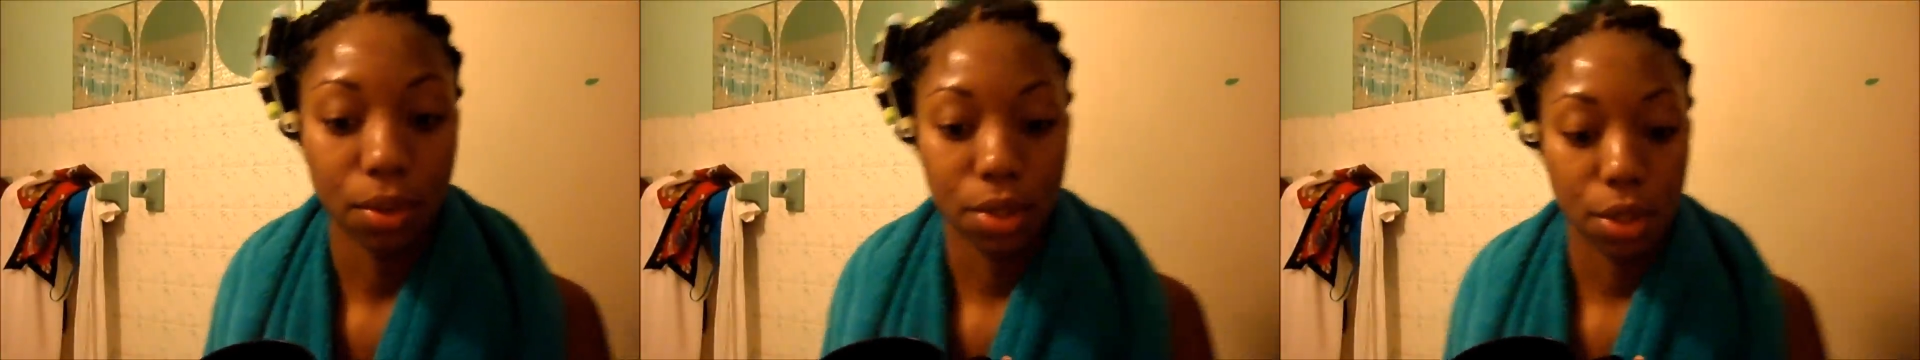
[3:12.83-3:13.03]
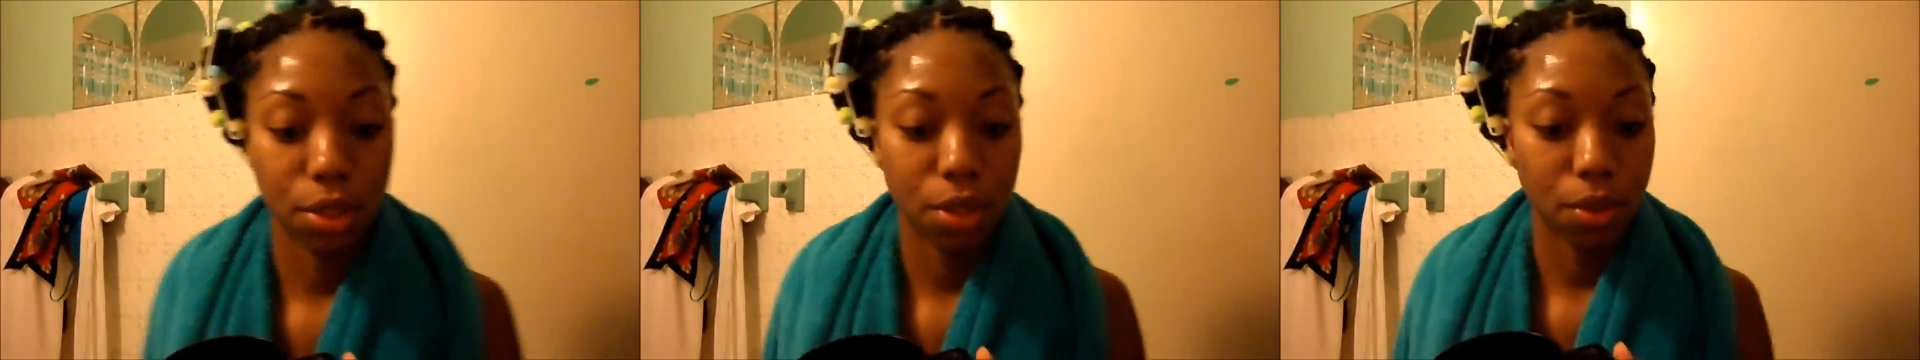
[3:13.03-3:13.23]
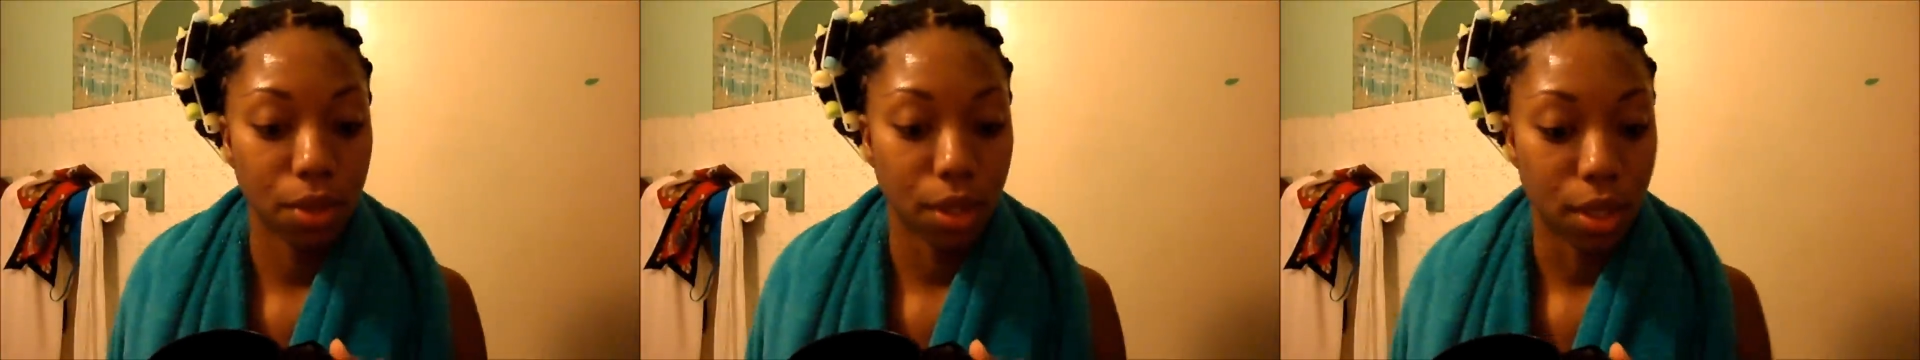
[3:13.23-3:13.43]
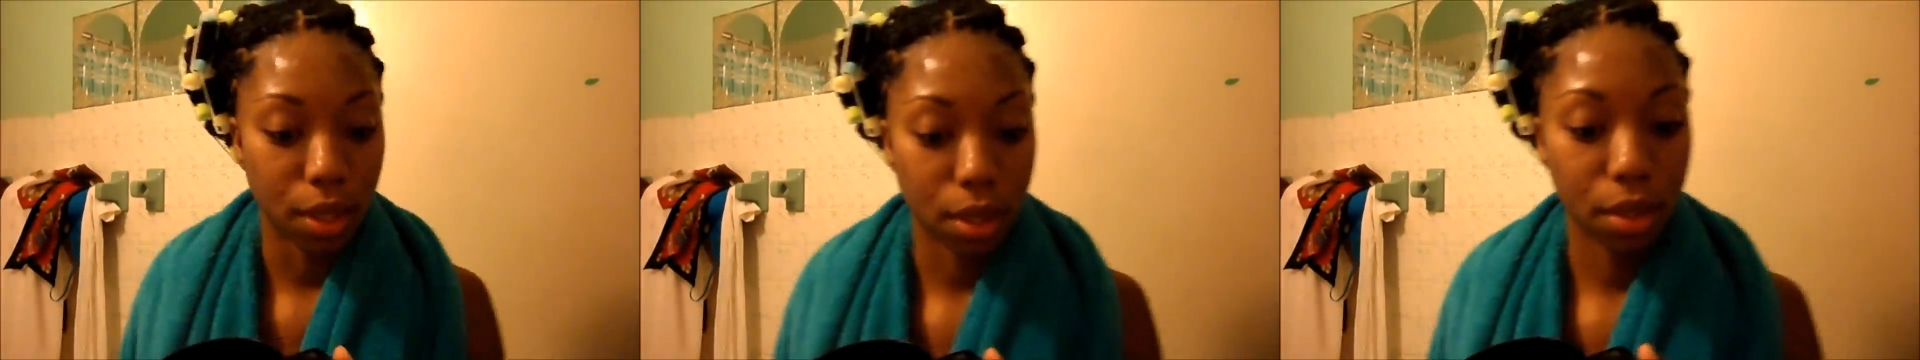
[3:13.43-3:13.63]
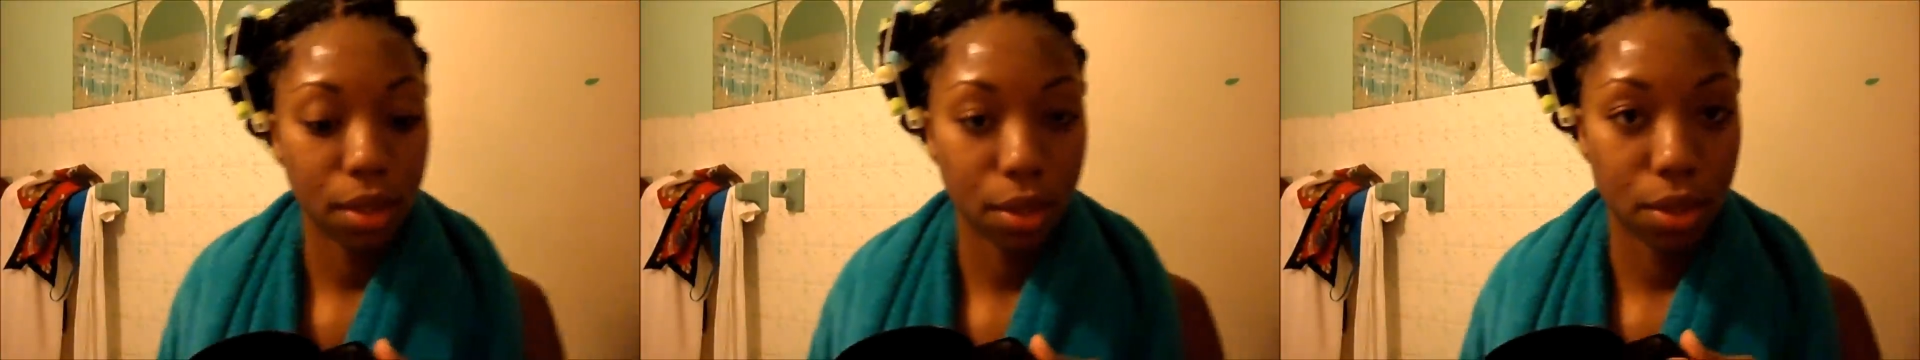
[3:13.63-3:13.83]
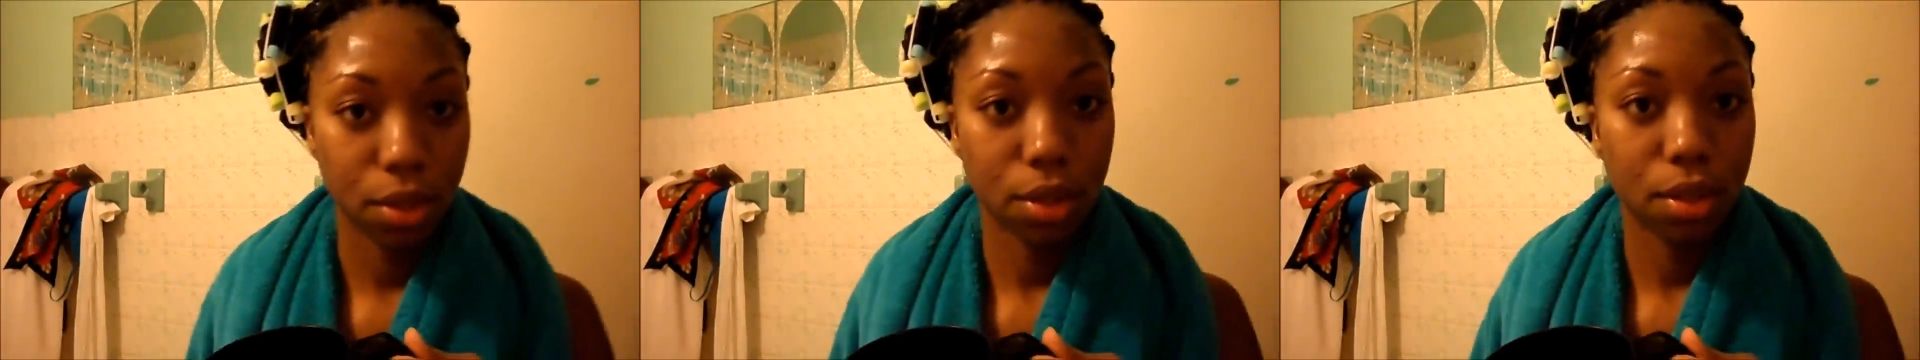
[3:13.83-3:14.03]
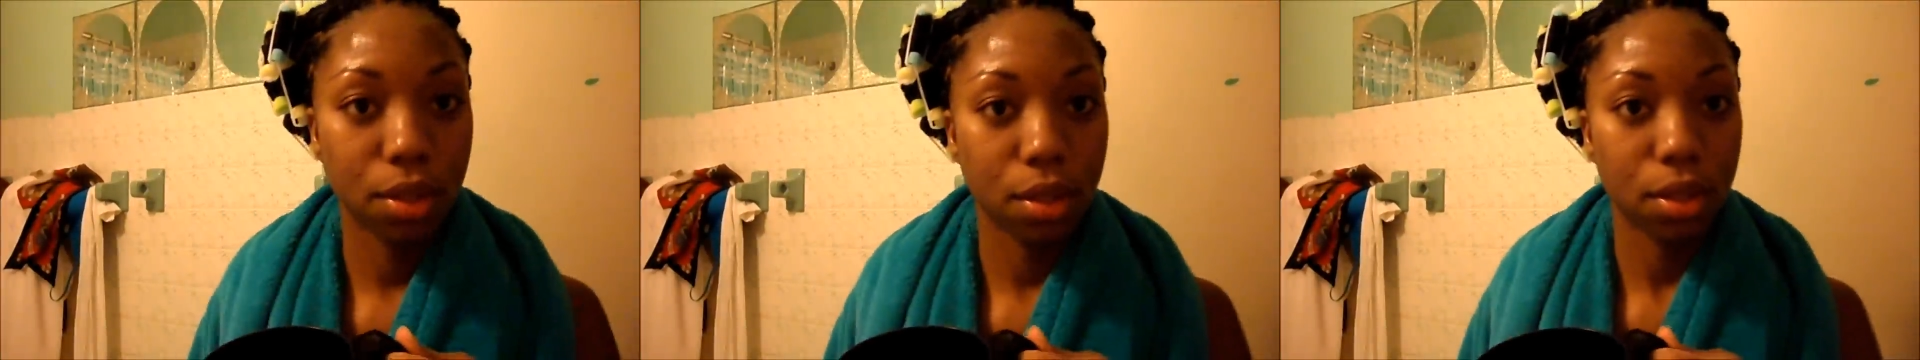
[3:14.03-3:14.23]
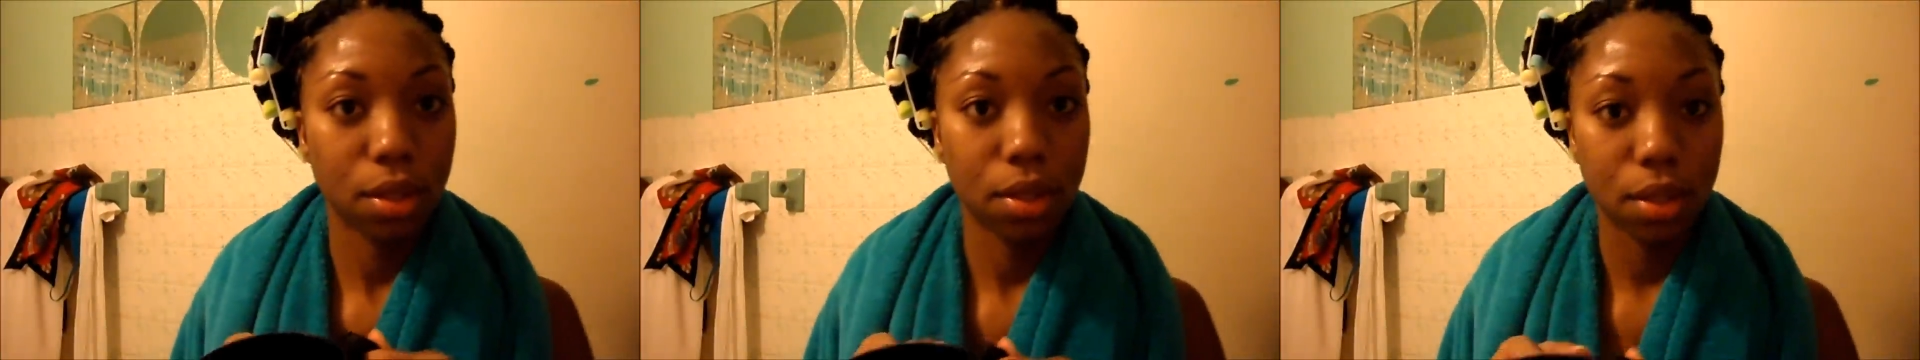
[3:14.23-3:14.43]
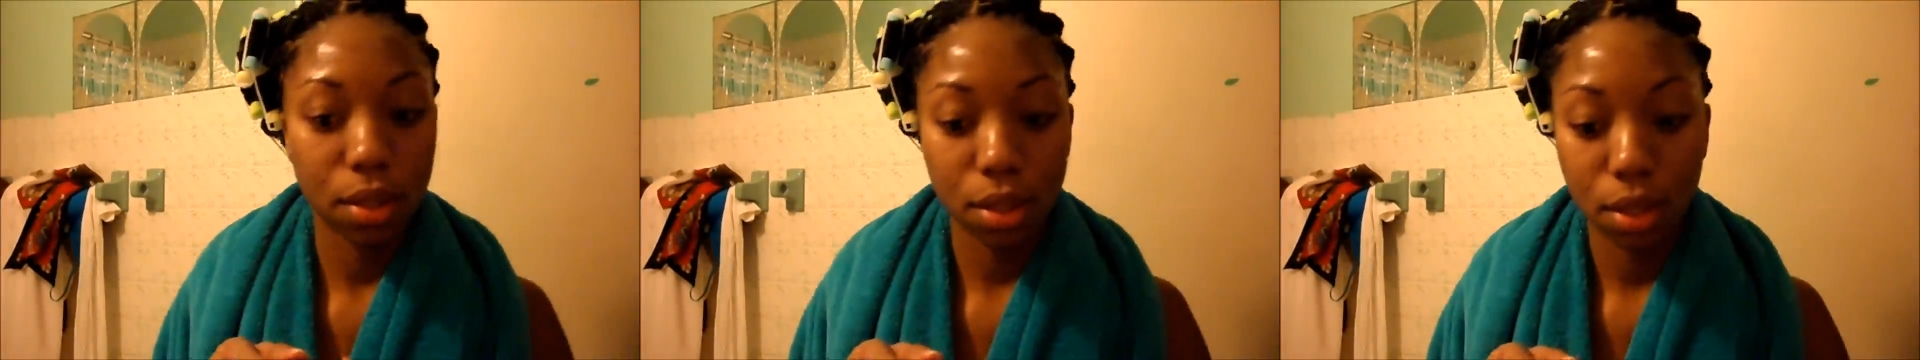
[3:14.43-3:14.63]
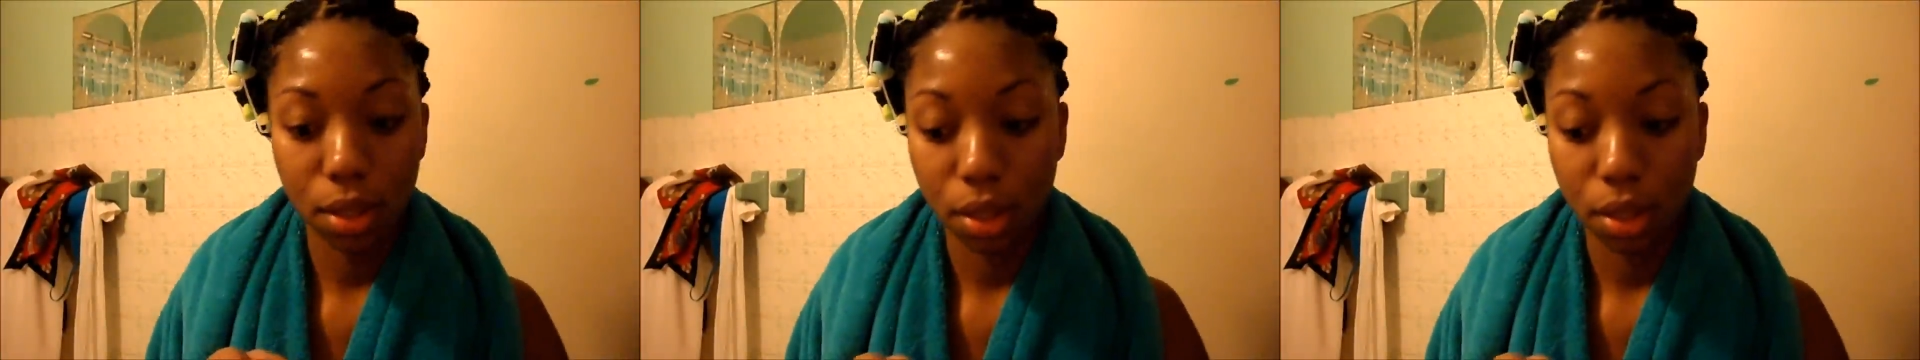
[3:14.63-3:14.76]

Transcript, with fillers: to do this,